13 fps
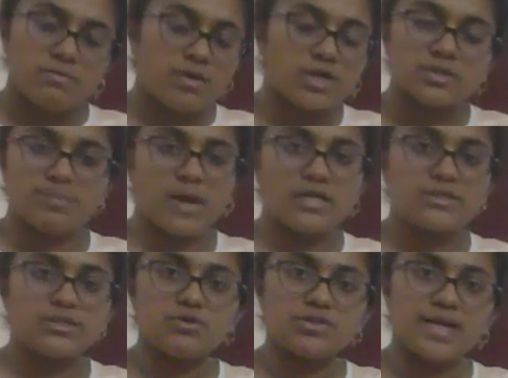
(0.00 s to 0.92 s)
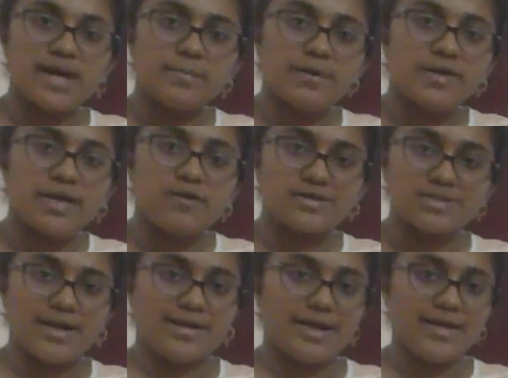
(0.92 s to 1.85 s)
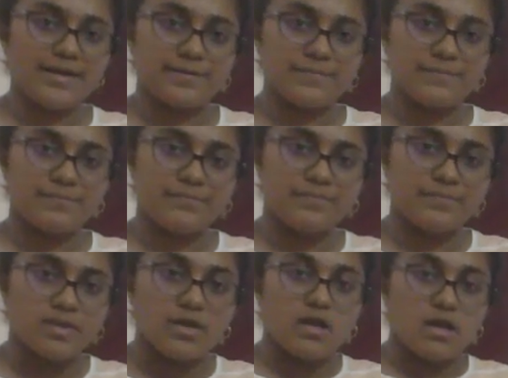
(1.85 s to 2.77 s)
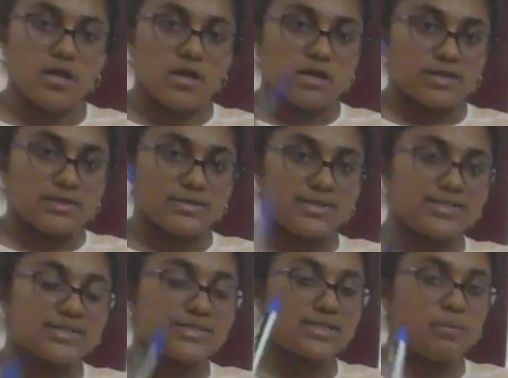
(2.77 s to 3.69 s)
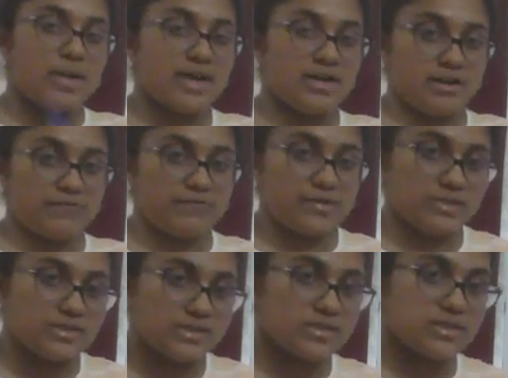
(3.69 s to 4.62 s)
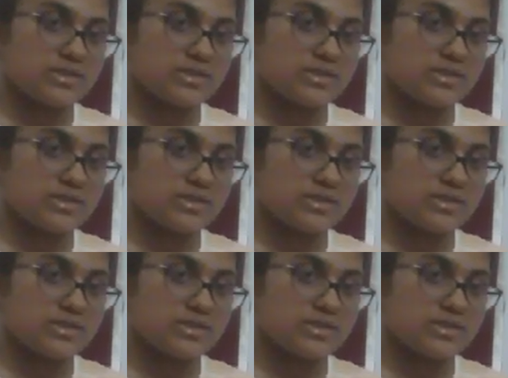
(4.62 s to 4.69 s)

Because plants use carbon dioxide, right? This is the main difference.